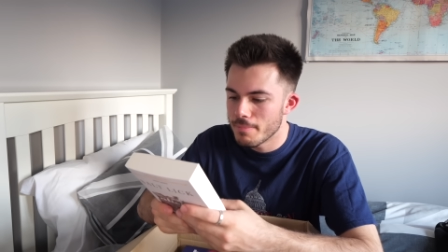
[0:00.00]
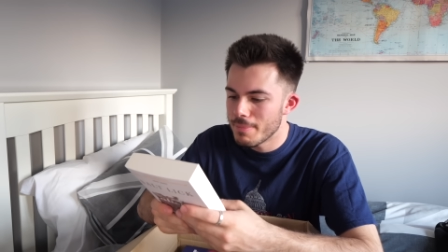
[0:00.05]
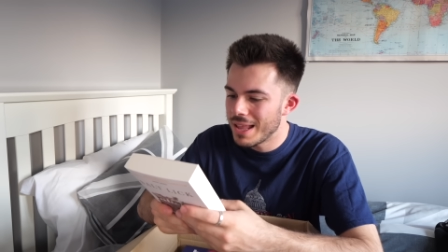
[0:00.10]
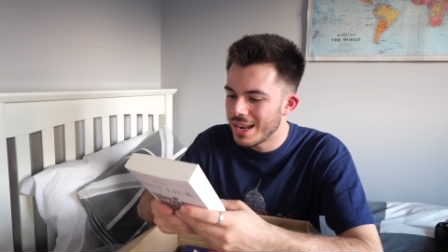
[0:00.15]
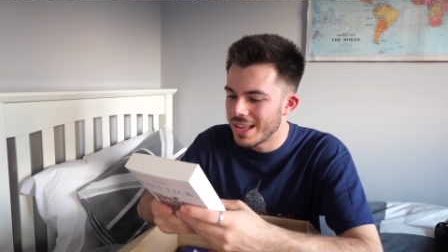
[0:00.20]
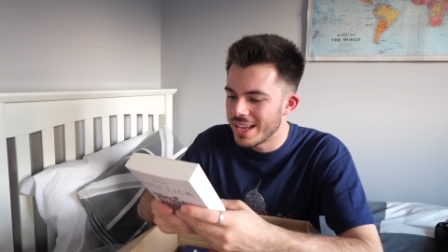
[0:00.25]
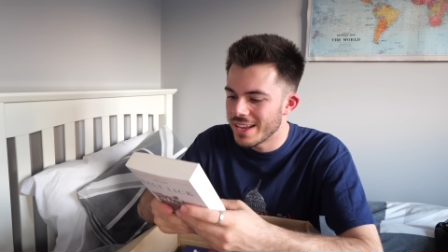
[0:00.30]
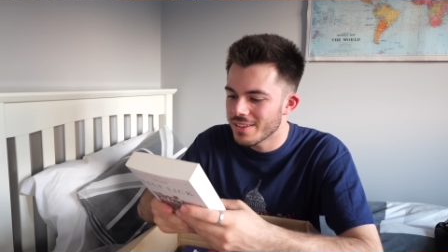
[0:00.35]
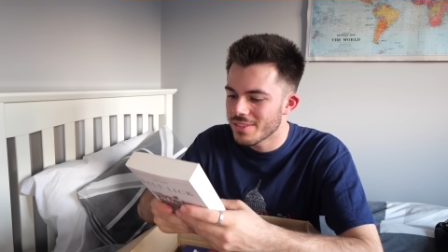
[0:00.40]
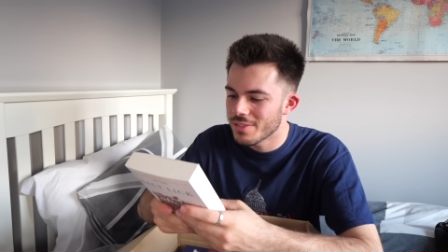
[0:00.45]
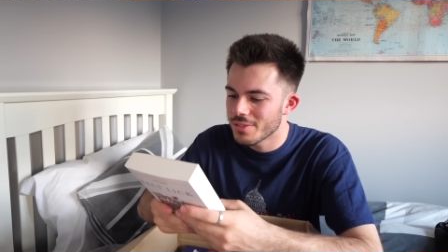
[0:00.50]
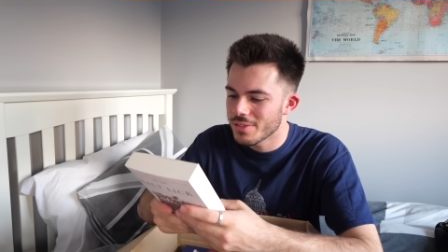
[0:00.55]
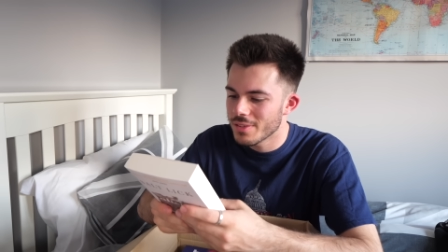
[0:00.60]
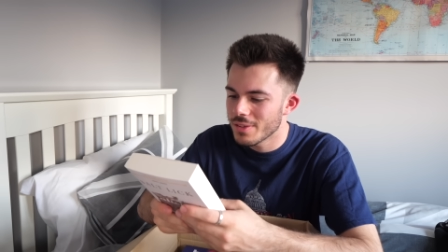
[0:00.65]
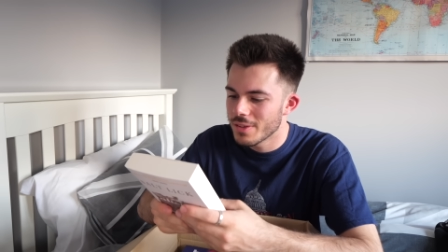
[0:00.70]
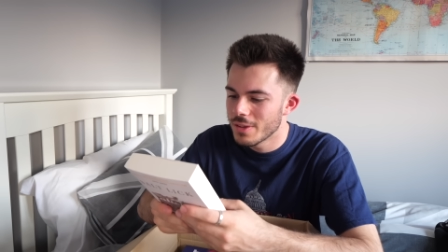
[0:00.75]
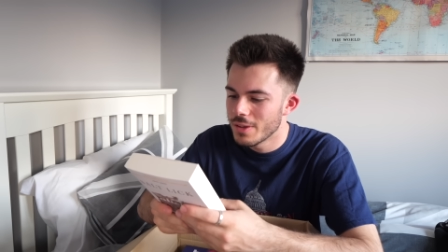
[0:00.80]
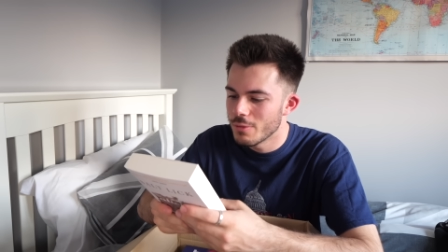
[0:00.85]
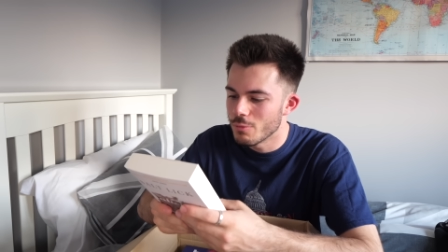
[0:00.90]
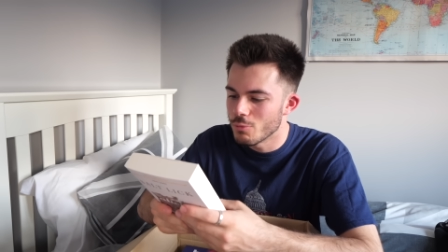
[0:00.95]
Malix,
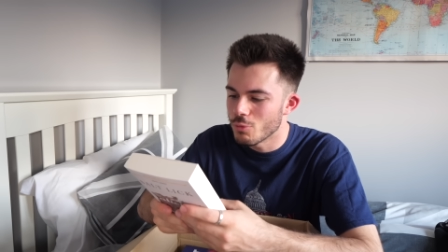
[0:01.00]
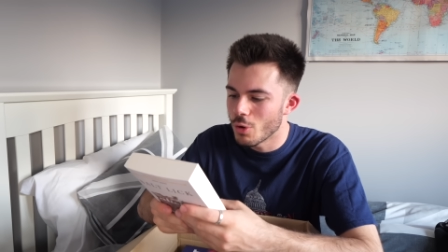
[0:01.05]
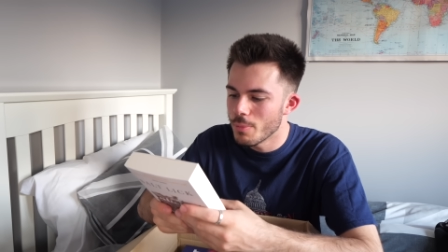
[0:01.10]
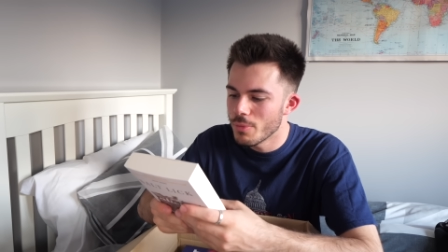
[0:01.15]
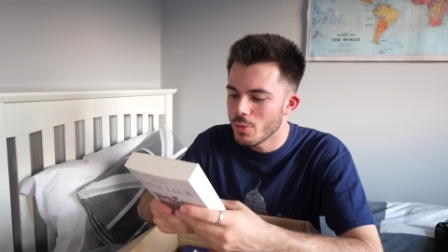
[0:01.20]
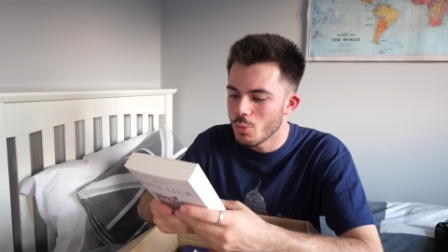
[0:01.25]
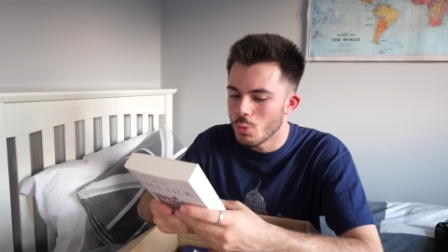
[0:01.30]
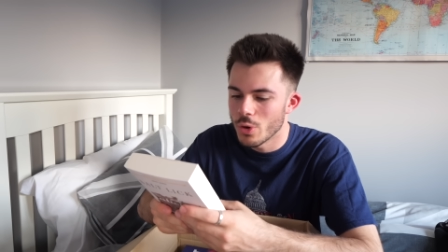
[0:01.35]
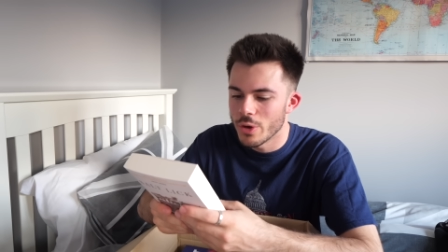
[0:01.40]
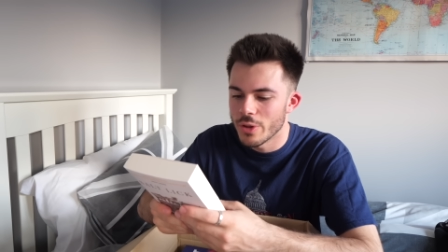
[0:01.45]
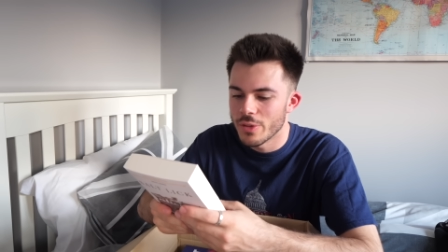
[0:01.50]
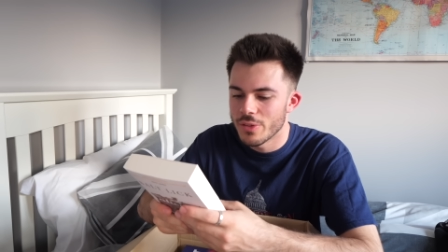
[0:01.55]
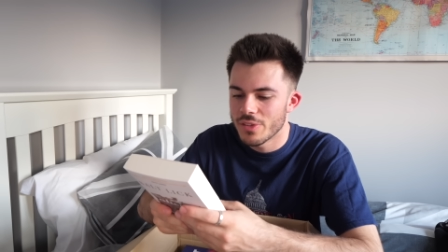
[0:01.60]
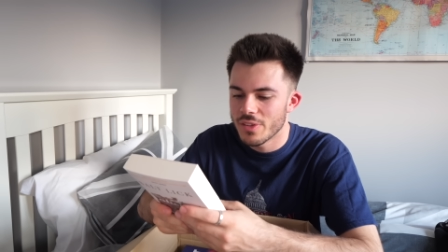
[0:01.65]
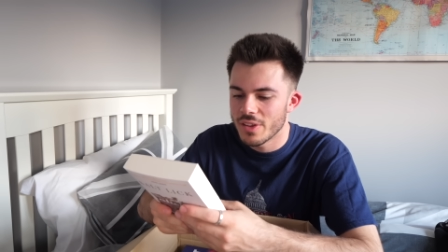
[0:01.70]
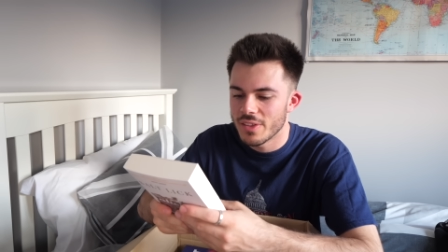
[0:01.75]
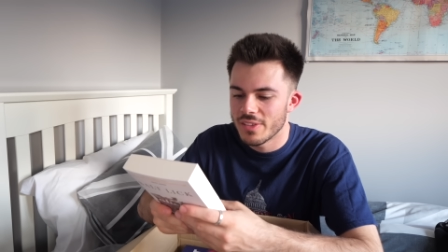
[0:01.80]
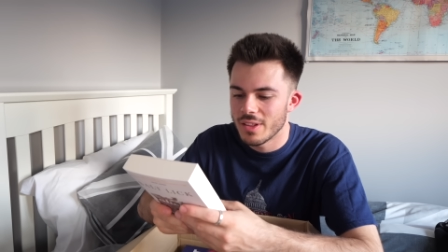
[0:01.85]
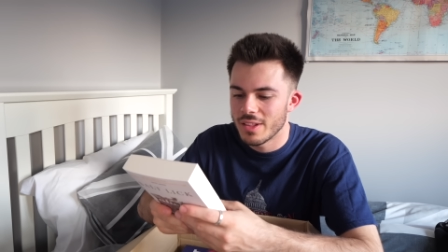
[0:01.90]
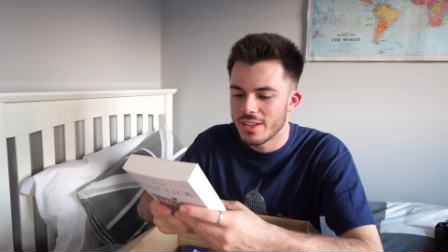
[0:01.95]
roam the woods
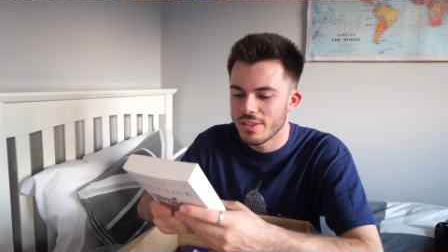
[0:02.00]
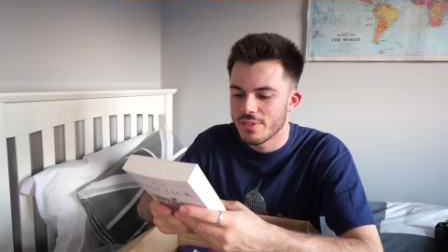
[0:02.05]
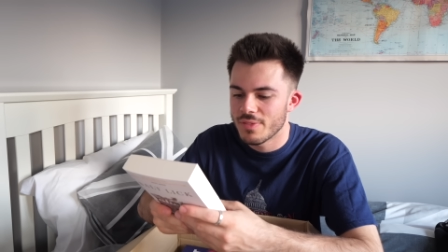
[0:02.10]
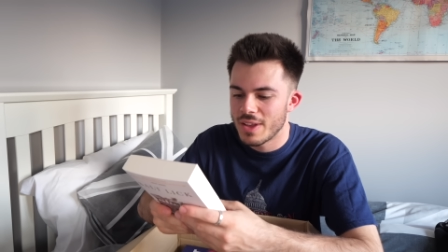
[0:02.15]
until his